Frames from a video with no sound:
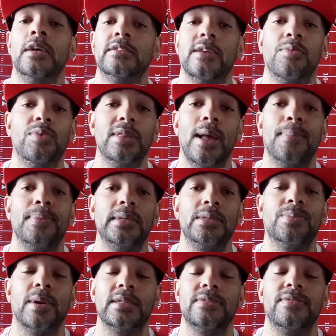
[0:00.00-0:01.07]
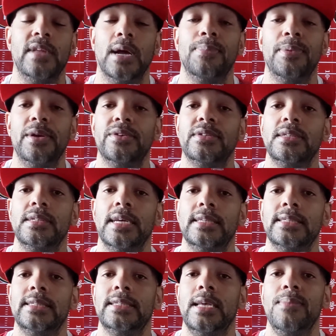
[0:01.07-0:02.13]
So I would not be surprised if Doug Peterson
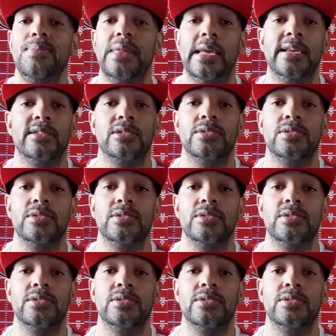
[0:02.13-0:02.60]
does the same thing.